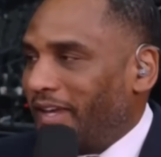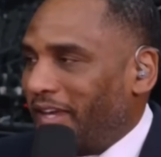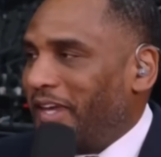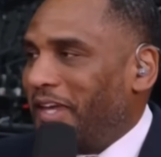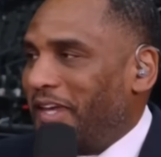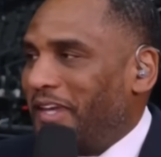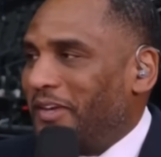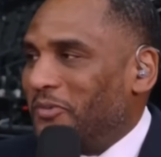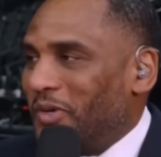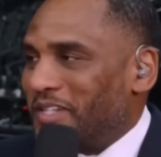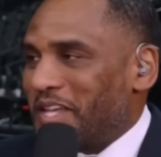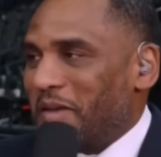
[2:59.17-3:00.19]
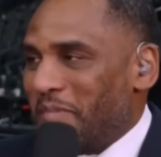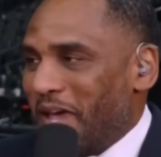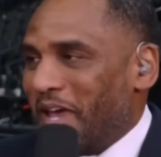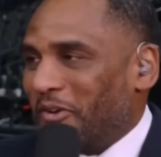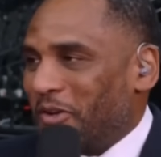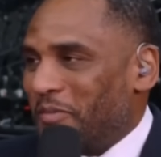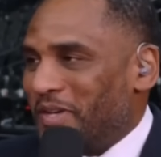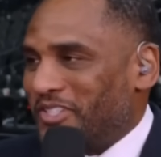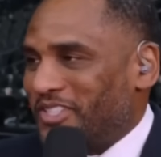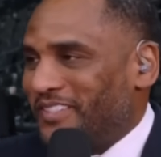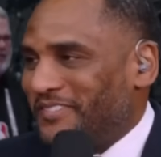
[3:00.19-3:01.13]
he was a man on a
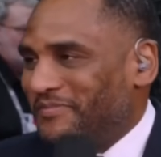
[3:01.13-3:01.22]
mission.